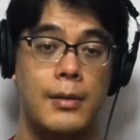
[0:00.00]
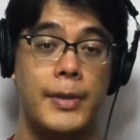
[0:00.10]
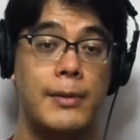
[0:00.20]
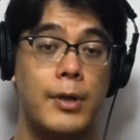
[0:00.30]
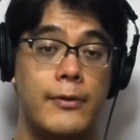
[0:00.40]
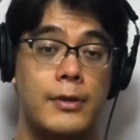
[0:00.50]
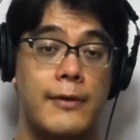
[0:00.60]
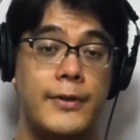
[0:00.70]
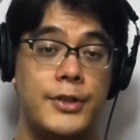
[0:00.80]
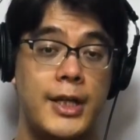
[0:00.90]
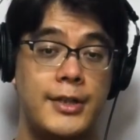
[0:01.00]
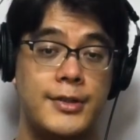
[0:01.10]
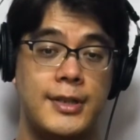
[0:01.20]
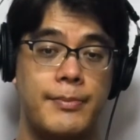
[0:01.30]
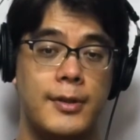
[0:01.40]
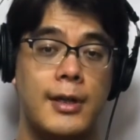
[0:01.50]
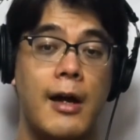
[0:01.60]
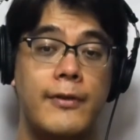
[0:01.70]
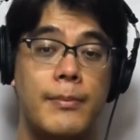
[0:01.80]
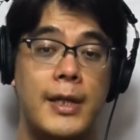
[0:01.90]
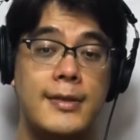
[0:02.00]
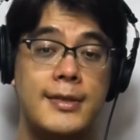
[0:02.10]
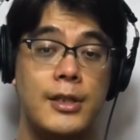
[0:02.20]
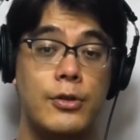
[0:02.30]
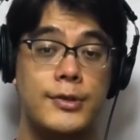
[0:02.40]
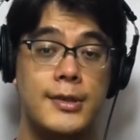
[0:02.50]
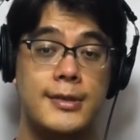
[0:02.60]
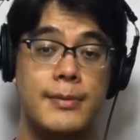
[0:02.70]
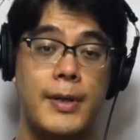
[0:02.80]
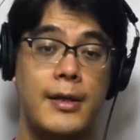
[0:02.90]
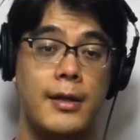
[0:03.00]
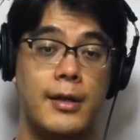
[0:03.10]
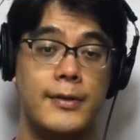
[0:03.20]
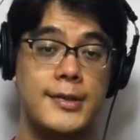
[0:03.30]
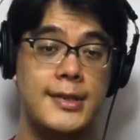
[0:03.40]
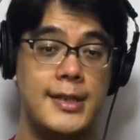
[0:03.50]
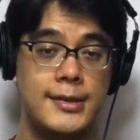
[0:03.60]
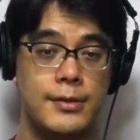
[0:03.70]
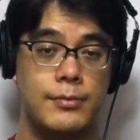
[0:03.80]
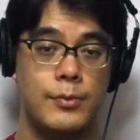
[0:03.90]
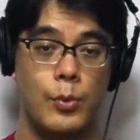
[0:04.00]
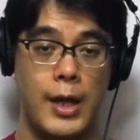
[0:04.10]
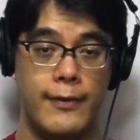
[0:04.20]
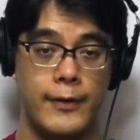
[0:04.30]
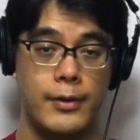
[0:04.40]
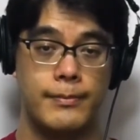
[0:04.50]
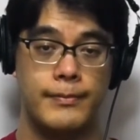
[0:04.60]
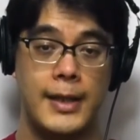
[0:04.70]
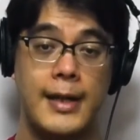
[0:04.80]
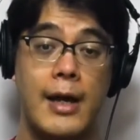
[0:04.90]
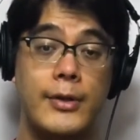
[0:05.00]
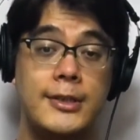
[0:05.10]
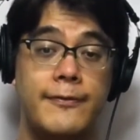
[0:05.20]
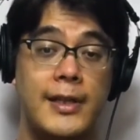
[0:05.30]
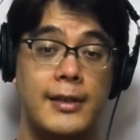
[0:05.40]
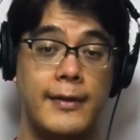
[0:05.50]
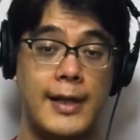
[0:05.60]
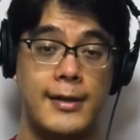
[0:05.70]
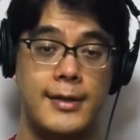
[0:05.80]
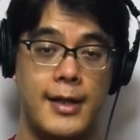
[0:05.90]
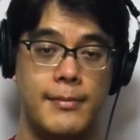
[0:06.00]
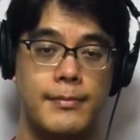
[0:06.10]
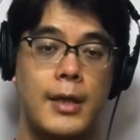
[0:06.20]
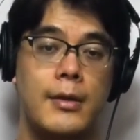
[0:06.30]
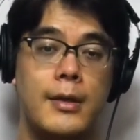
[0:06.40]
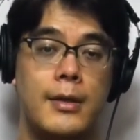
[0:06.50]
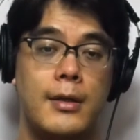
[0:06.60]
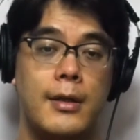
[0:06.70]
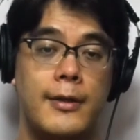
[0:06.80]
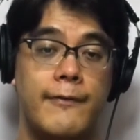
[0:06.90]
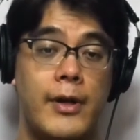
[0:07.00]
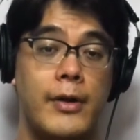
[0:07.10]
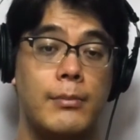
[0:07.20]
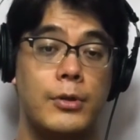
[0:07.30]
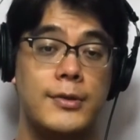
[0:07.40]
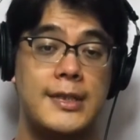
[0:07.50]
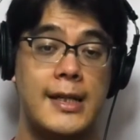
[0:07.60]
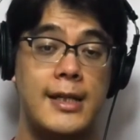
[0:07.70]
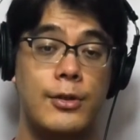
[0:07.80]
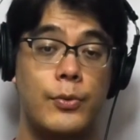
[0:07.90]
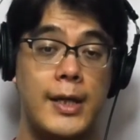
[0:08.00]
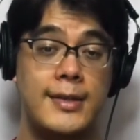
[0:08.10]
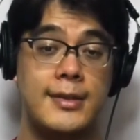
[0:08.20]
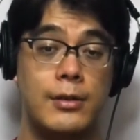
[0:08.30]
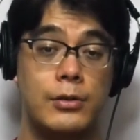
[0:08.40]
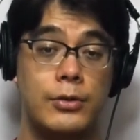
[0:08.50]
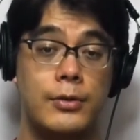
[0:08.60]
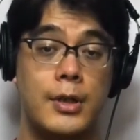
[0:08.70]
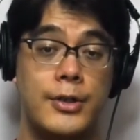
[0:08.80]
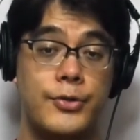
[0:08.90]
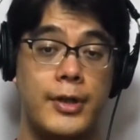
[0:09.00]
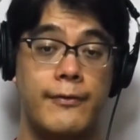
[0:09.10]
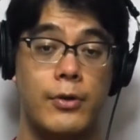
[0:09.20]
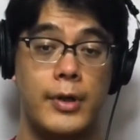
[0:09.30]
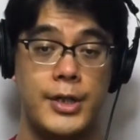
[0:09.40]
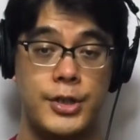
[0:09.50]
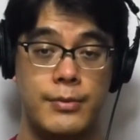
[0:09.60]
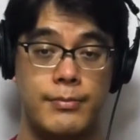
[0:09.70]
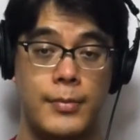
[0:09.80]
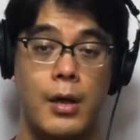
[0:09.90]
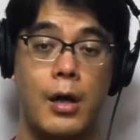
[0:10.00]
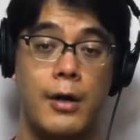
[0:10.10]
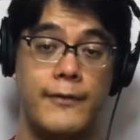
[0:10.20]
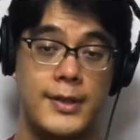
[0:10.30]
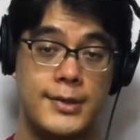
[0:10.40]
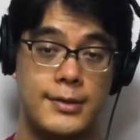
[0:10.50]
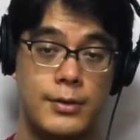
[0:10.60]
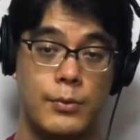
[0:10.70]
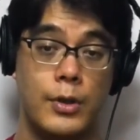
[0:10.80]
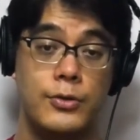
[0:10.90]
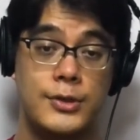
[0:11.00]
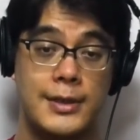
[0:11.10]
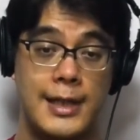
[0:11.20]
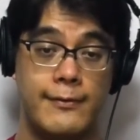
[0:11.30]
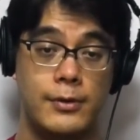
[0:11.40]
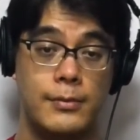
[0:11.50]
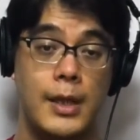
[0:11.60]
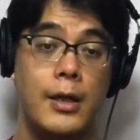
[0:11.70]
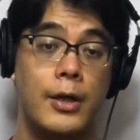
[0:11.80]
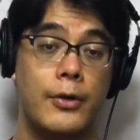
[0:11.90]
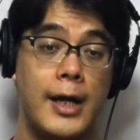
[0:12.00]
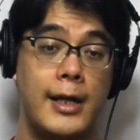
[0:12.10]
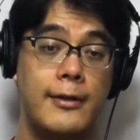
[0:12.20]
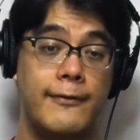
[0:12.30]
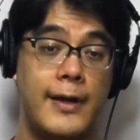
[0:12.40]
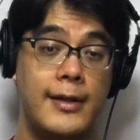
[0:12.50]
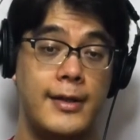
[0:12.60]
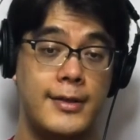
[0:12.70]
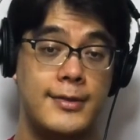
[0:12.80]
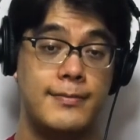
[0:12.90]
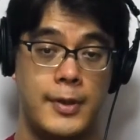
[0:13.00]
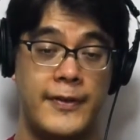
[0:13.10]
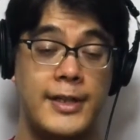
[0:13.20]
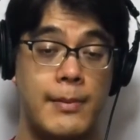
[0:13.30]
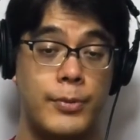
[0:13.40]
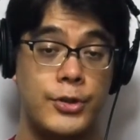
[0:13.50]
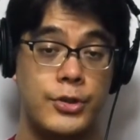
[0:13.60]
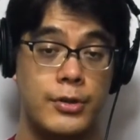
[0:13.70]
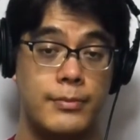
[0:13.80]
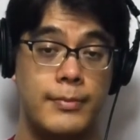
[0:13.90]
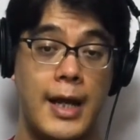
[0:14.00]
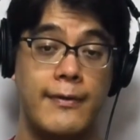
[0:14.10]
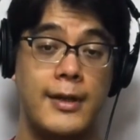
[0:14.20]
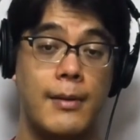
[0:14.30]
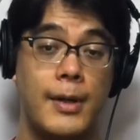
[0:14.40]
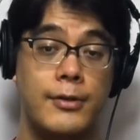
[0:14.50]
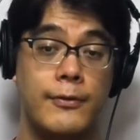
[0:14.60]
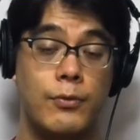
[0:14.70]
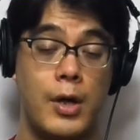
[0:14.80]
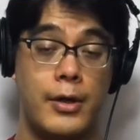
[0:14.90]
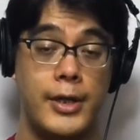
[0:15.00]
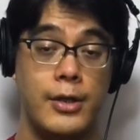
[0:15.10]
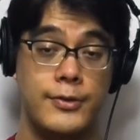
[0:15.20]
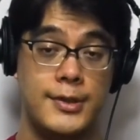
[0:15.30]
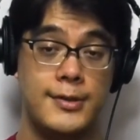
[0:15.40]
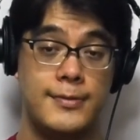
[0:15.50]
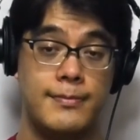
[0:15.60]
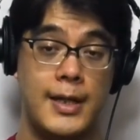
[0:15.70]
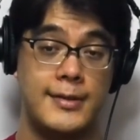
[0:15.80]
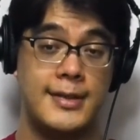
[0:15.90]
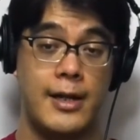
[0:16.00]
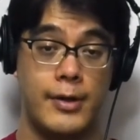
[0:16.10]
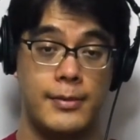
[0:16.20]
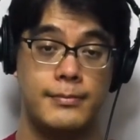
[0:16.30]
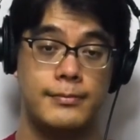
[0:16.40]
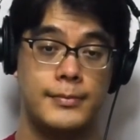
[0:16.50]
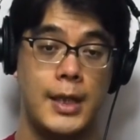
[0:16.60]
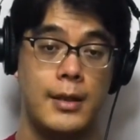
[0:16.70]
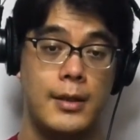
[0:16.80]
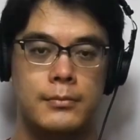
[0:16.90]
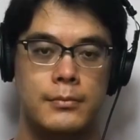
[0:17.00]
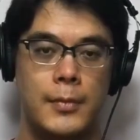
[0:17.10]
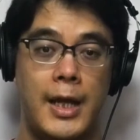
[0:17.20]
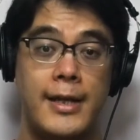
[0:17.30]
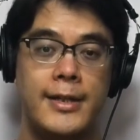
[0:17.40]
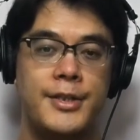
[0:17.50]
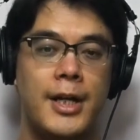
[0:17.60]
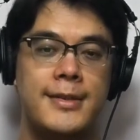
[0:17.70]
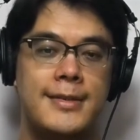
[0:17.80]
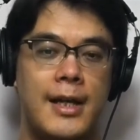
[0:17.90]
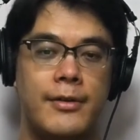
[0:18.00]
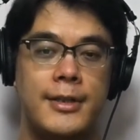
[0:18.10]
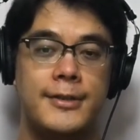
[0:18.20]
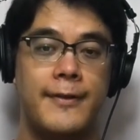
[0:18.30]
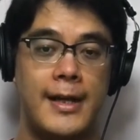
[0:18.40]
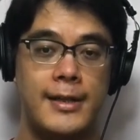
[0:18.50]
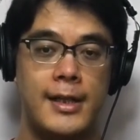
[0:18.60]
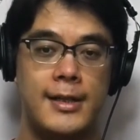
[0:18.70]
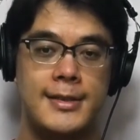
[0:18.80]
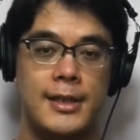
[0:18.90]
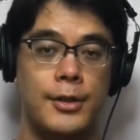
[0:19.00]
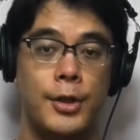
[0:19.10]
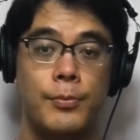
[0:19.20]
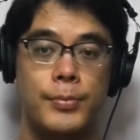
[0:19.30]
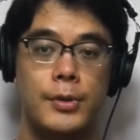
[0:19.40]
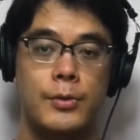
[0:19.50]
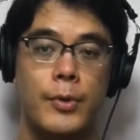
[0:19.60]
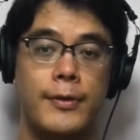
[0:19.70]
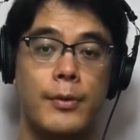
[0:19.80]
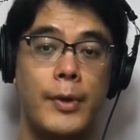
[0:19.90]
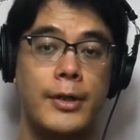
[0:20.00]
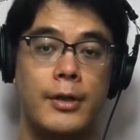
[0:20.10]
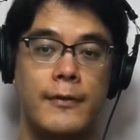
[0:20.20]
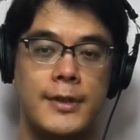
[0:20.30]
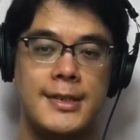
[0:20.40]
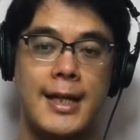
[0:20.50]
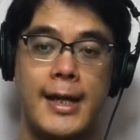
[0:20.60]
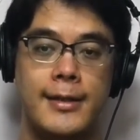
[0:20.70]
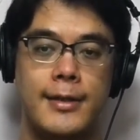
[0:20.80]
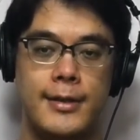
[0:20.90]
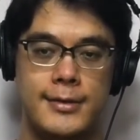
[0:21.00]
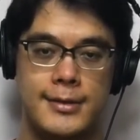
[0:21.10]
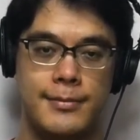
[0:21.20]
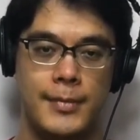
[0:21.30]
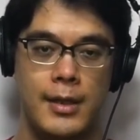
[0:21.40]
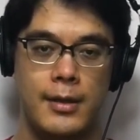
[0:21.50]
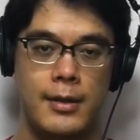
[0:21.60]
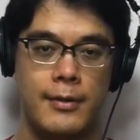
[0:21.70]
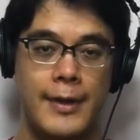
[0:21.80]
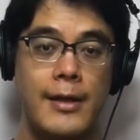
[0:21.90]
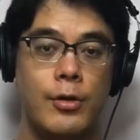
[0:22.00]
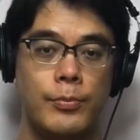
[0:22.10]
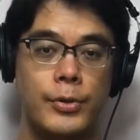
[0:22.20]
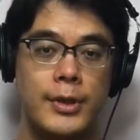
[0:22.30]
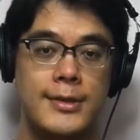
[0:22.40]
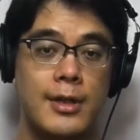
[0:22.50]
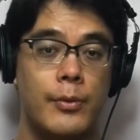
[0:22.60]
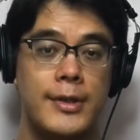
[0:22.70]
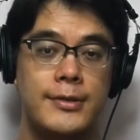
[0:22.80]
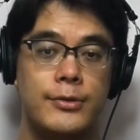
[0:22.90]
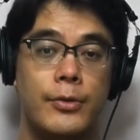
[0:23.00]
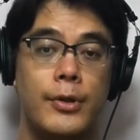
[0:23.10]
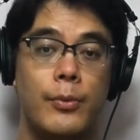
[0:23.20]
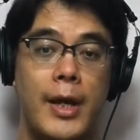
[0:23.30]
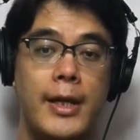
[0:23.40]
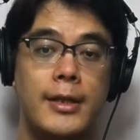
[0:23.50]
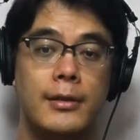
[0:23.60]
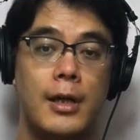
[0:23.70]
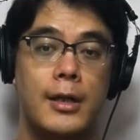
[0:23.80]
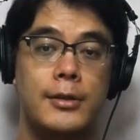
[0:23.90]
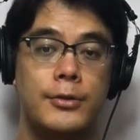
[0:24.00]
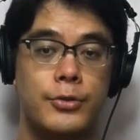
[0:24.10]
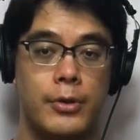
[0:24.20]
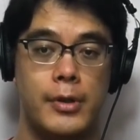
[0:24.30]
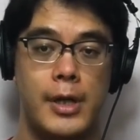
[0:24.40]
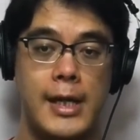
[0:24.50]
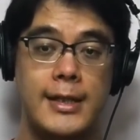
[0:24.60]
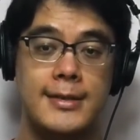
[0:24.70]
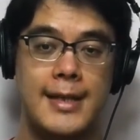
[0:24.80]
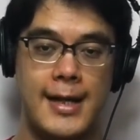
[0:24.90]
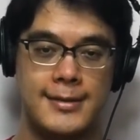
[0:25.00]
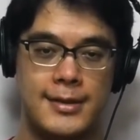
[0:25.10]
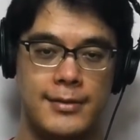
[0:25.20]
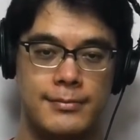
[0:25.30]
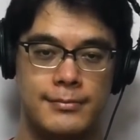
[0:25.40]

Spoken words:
Big Brother often changes up the coffee beans he uses depending on the season, weather, and how he's feeling that day. The variables that he tweaks include country of origin, harvest, roast level, grind fineness, the temperature, and the amount of water he uses, etc. And he jots down his findings in a notebook with the rigor of a scientist. That notebook is always stored away in a locked drawer in his desk.